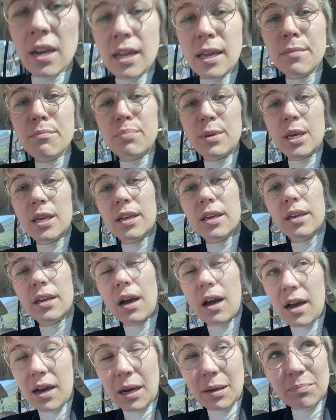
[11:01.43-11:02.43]
it can be
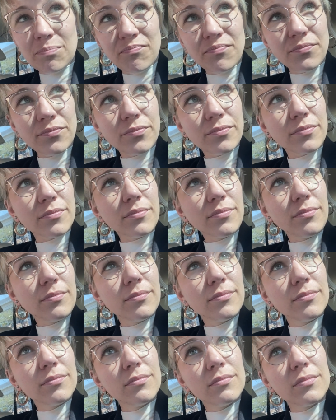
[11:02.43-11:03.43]
um,
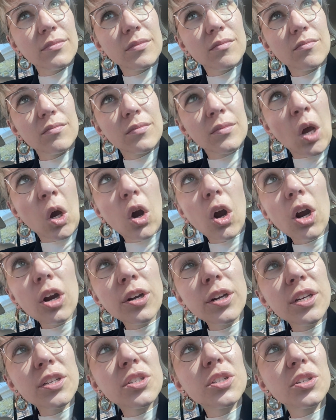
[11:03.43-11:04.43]

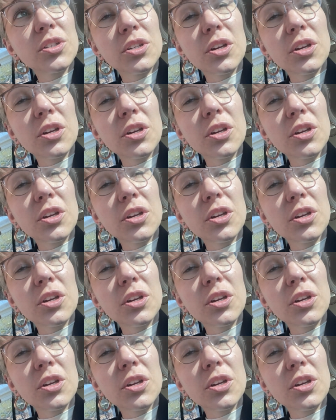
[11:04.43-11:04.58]
harnessed